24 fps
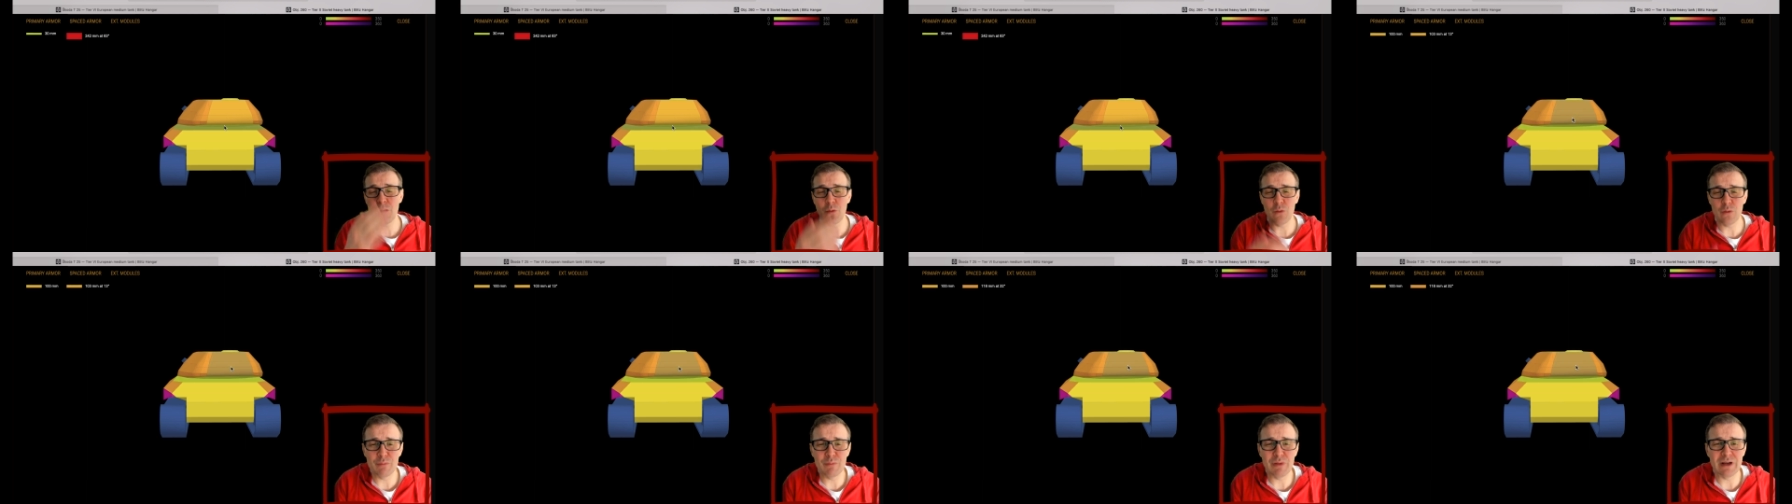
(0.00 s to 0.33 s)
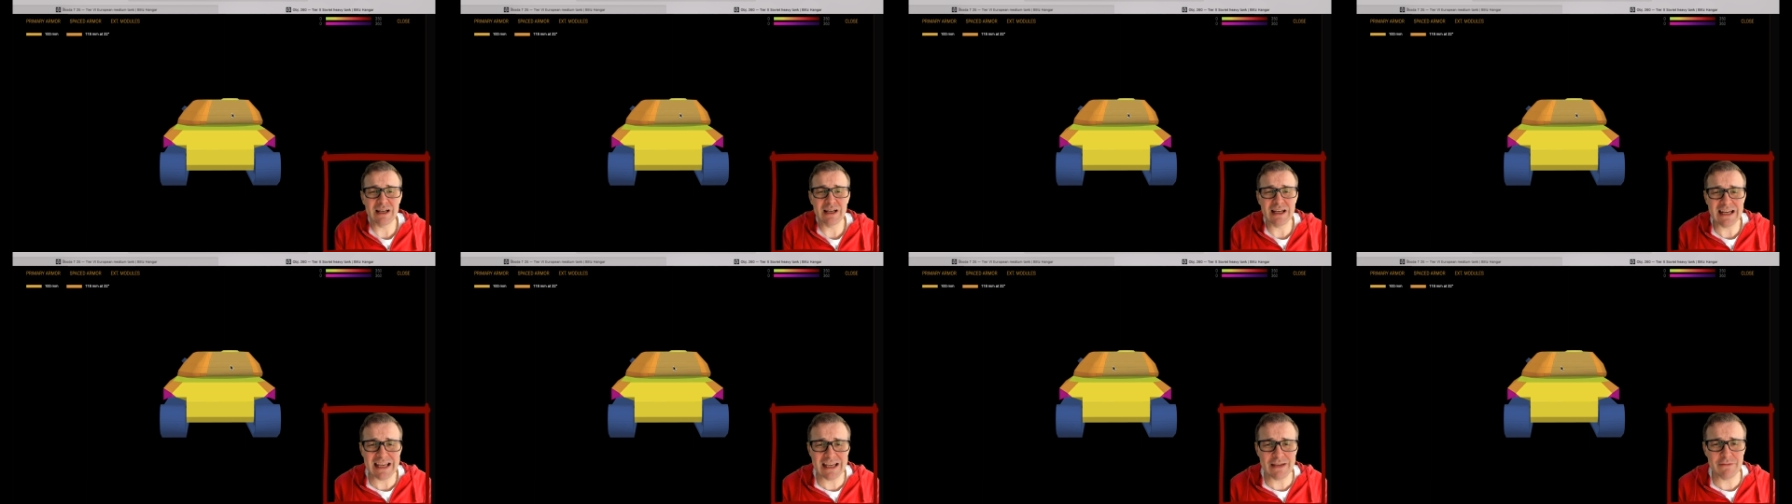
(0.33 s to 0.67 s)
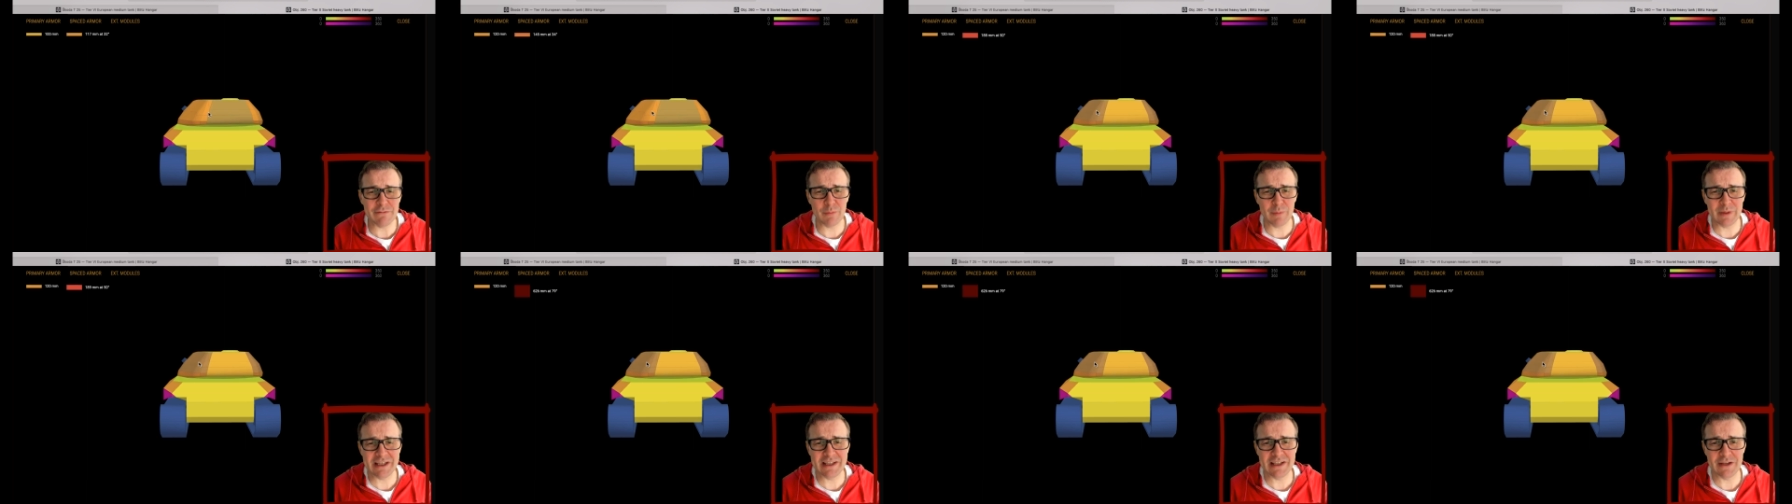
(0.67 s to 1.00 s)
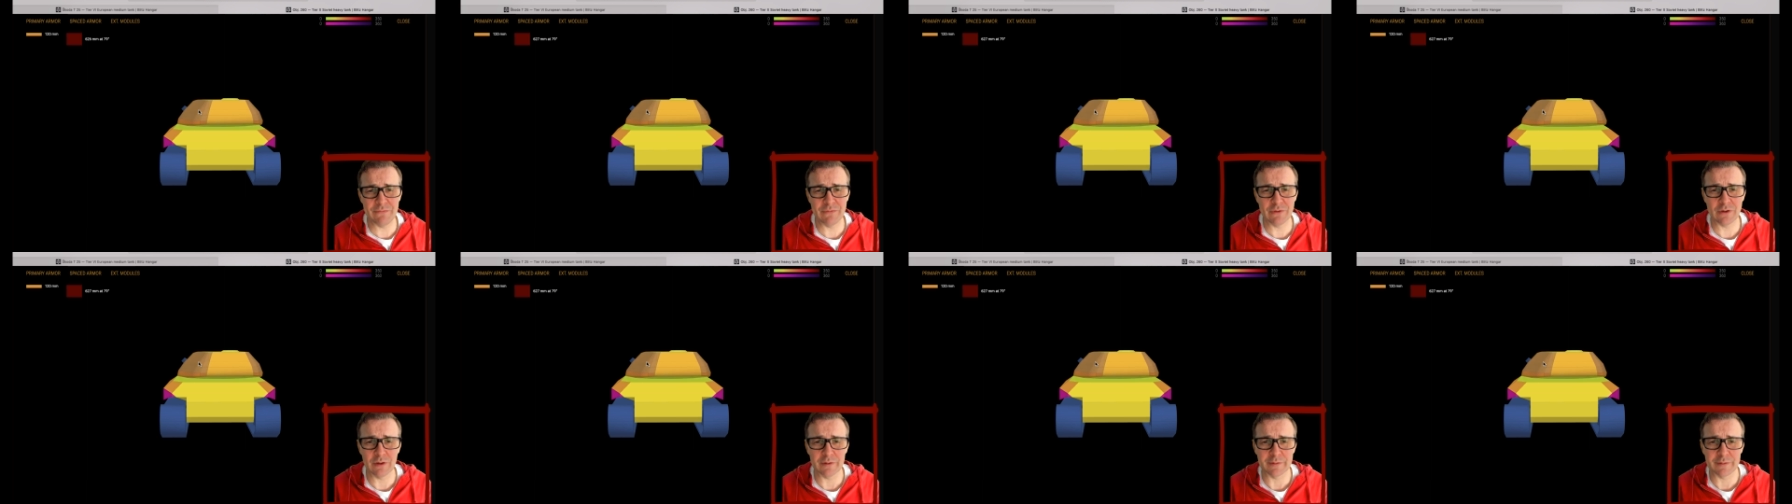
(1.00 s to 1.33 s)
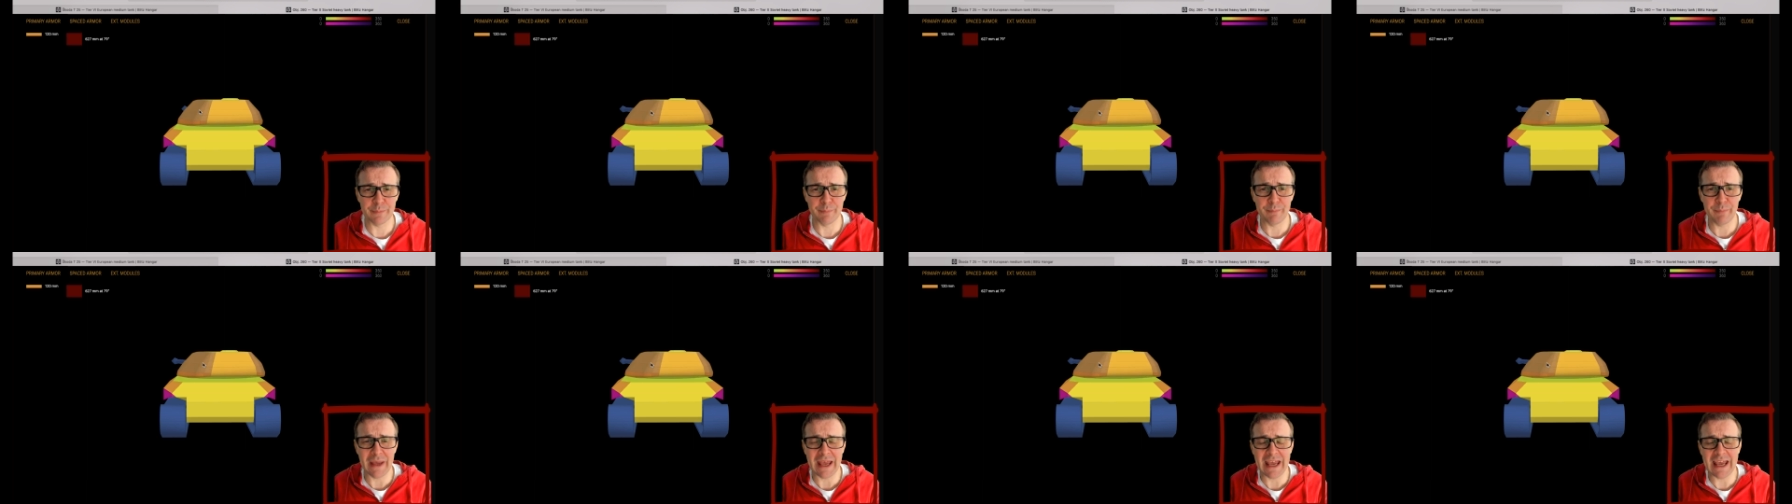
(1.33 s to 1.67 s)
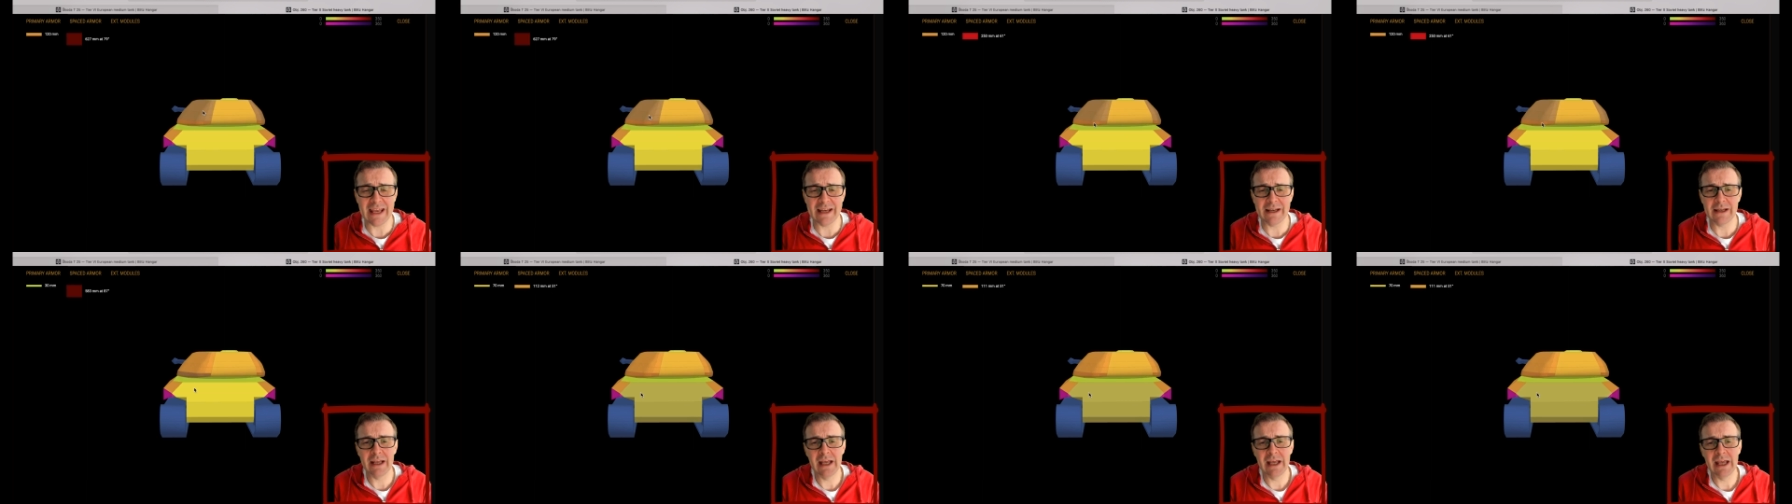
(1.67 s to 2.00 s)
unbelievably difficult to
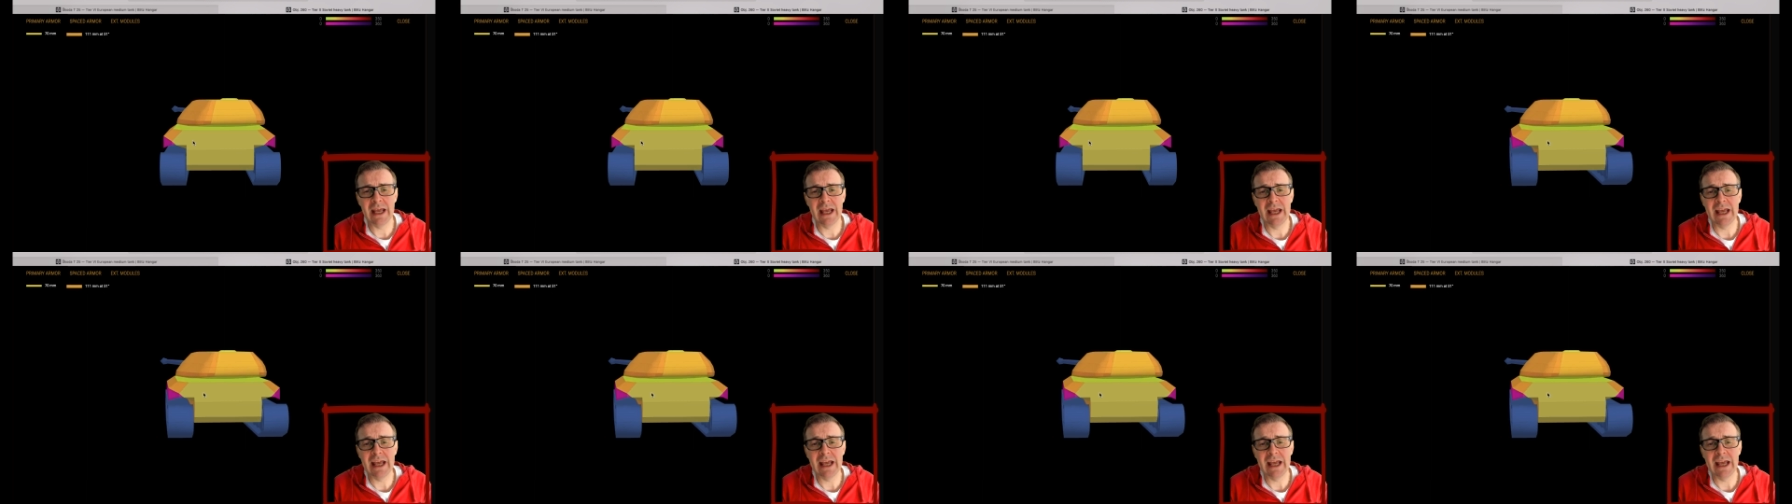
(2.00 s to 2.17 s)
pen.